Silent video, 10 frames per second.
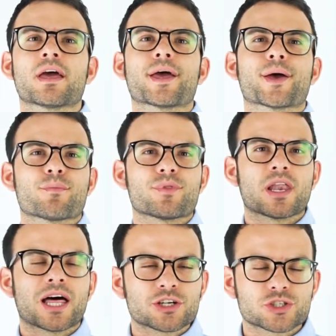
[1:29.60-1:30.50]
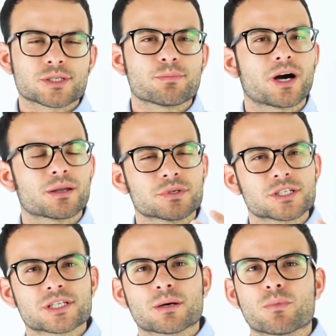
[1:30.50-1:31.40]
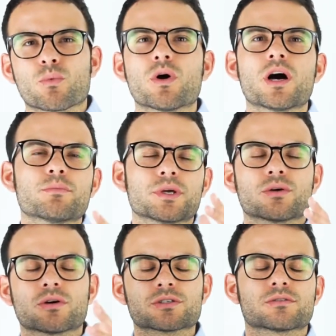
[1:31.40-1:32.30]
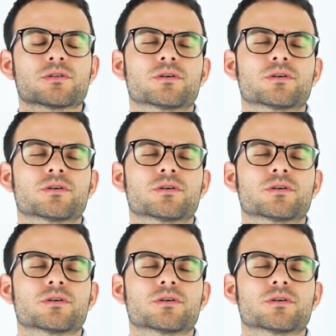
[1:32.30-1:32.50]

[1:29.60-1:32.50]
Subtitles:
The largest department is number 1 because